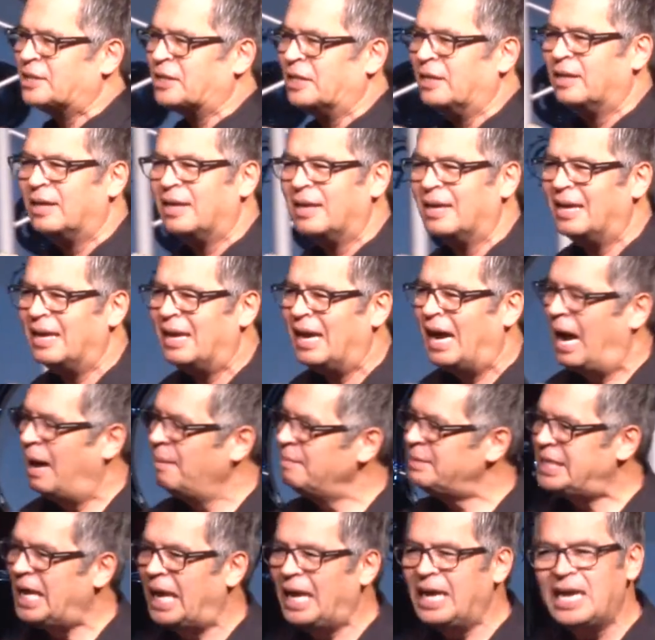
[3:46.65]
And I'm
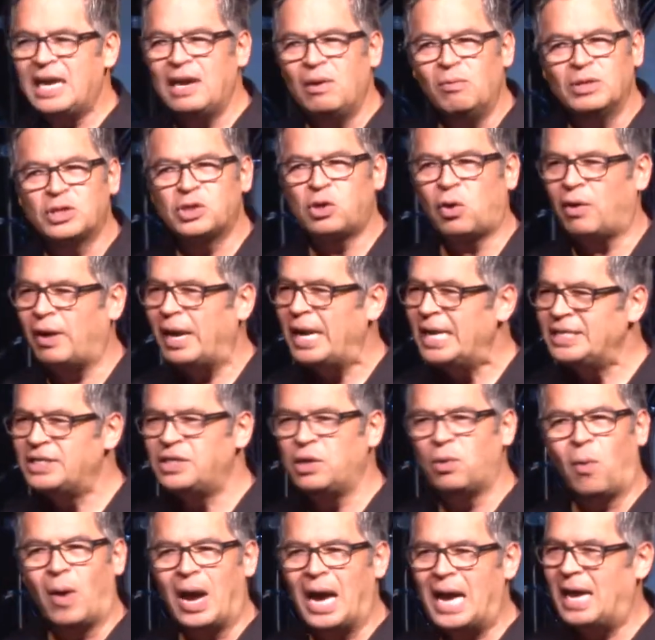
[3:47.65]
telling you, it was crazy
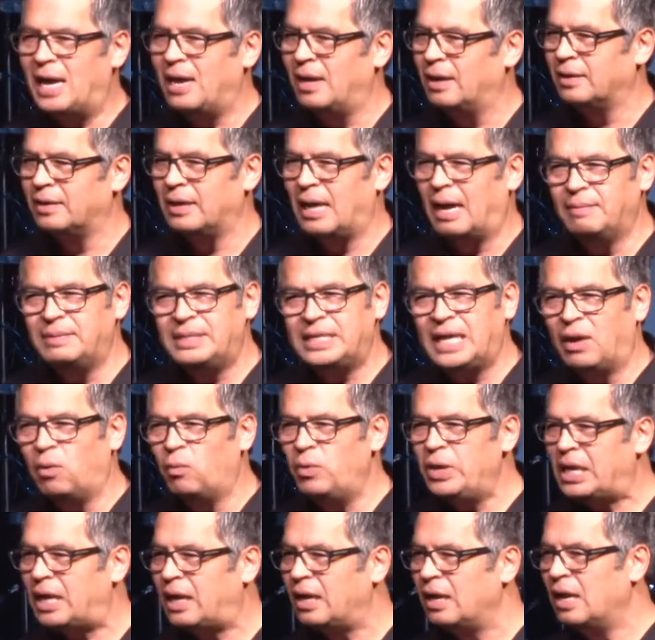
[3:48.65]
wild. I'm telling you,
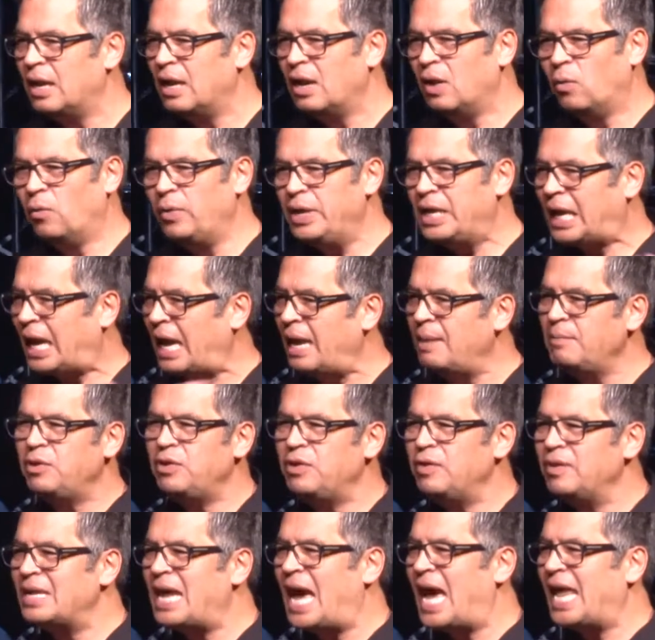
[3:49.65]
we, we came to the
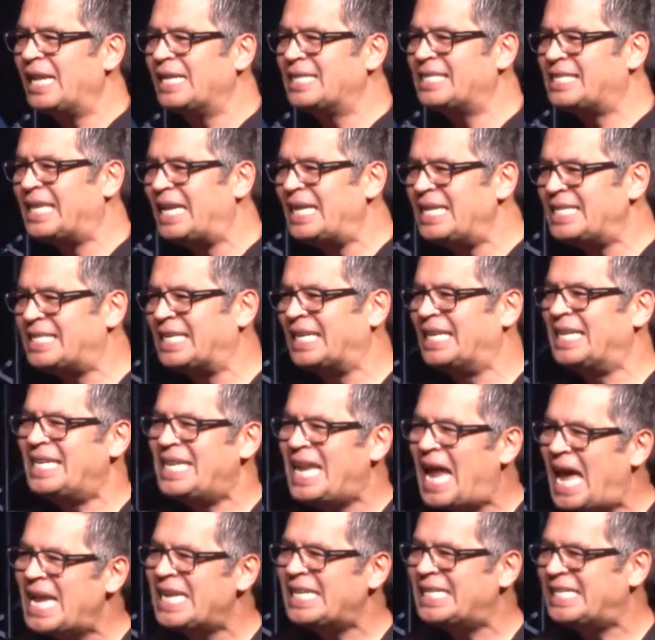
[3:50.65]
United States in
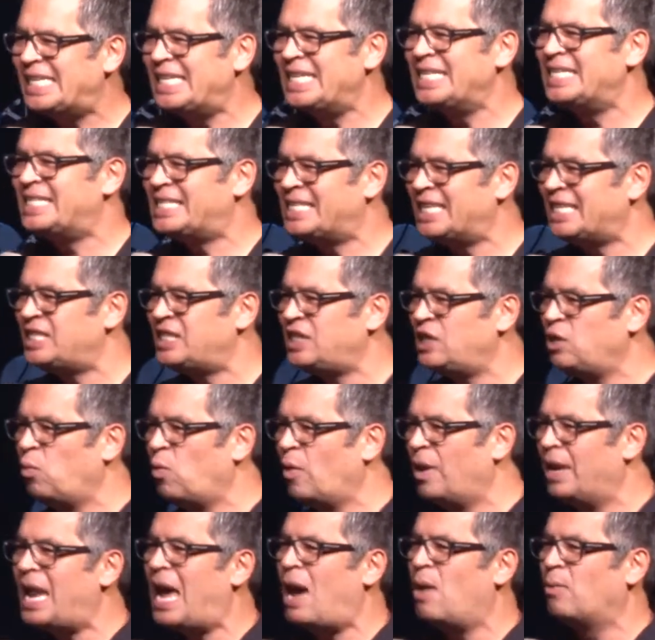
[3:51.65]

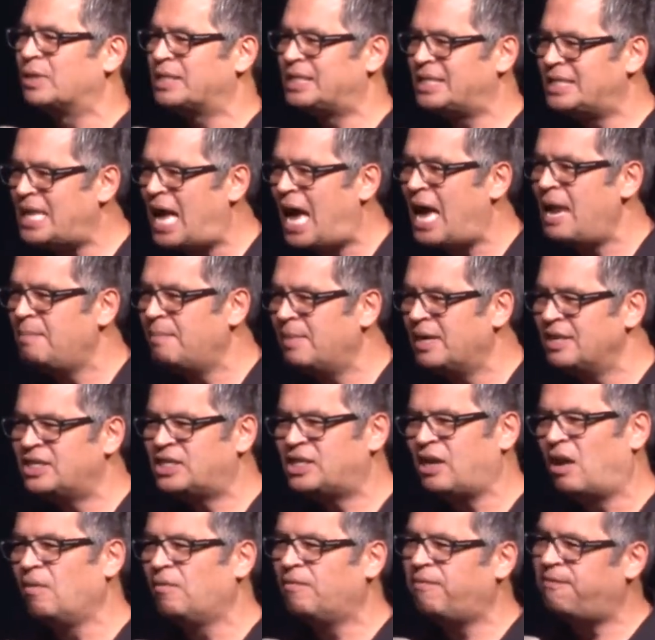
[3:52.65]
1961. I was nine months
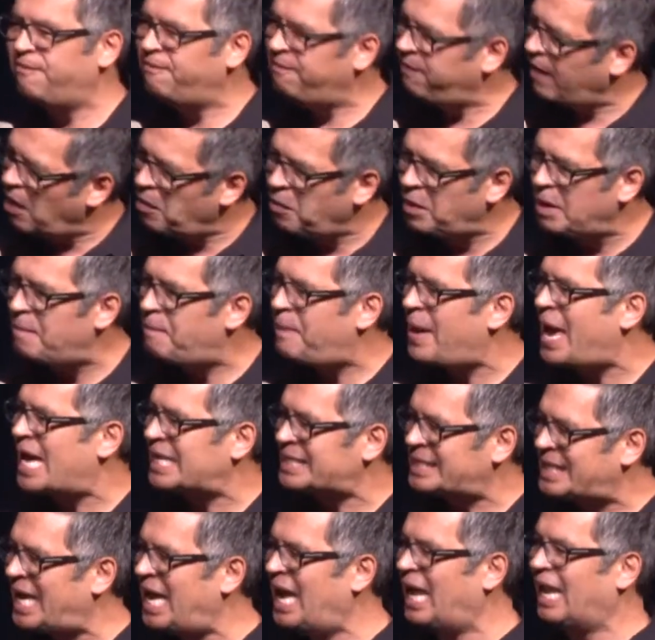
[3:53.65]
old, floated
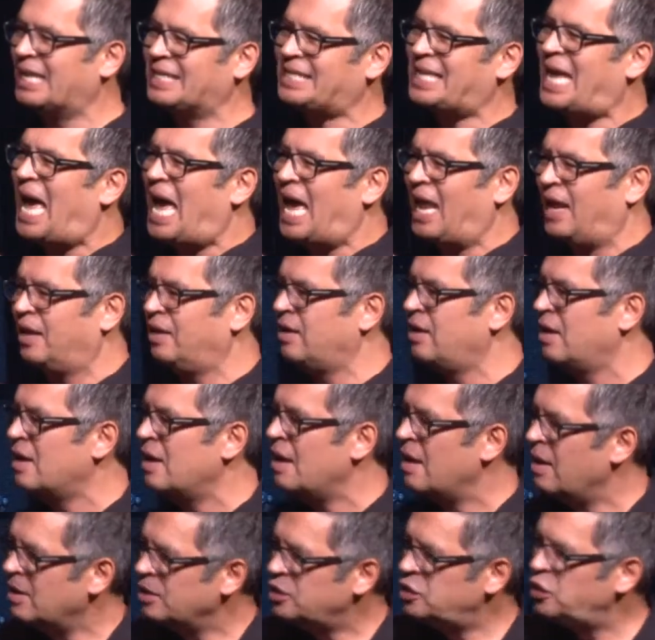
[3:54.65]
past Ellis Island,
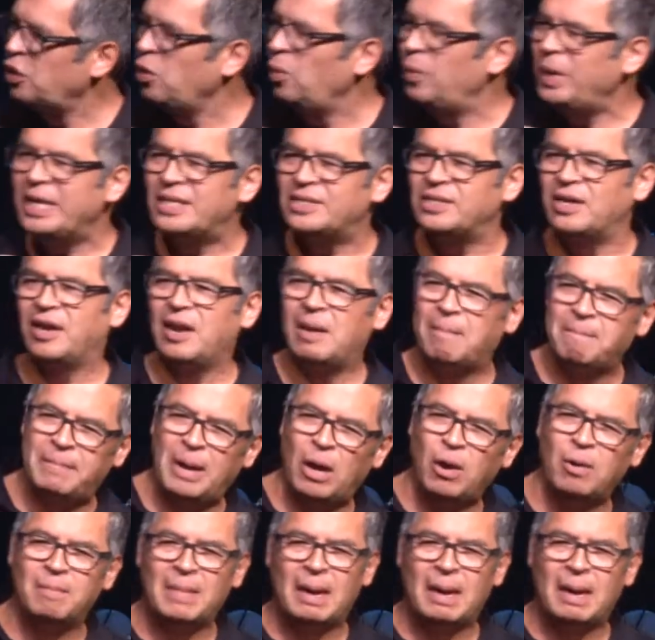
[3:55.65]
two weeks on a boat.